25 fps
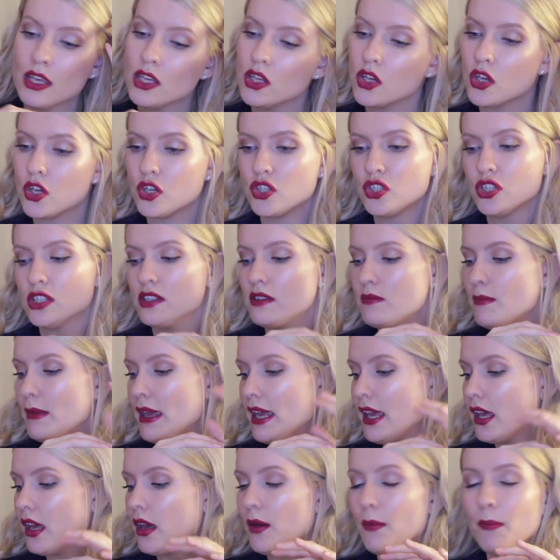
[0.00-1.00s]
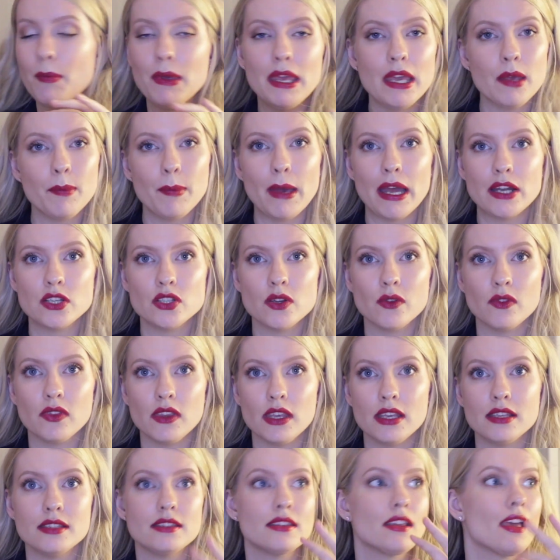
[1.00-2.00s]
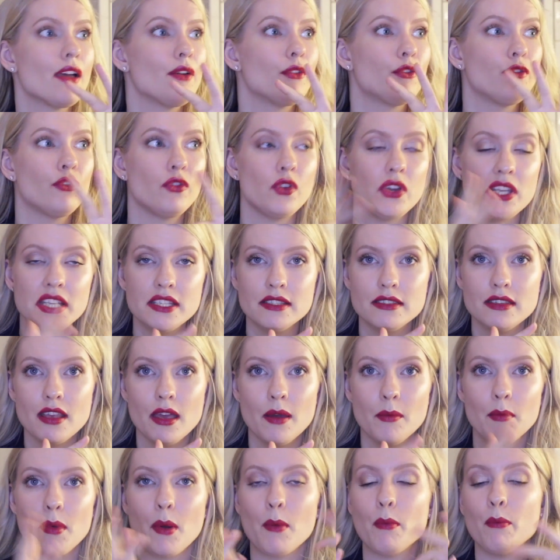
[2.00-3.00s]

you can just make a big batch of these, freeze them.